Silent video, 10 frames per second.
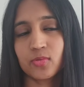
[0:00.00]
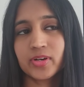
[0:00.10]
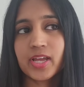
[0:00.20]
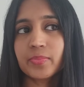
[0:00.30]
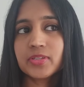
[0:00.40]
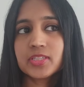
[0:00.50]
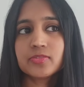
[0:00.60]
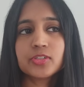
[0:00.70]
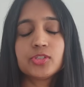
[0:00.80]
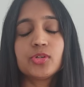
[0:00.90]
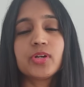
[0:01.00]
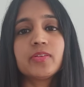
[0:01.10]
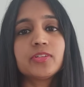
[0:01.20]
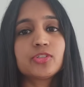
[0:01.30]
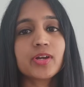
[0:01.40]
What happens if you don't
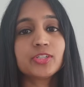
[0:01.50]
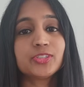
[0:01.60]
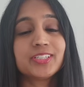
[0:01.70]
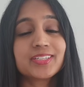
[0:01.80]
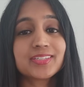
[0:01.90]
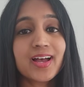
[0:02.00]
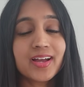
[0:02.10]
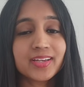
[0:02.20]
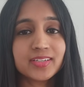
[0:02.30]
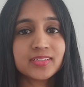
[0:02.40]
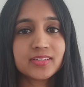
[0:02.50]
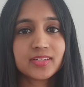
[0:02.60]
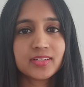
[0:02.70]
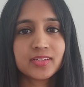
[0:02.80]
even try to decide?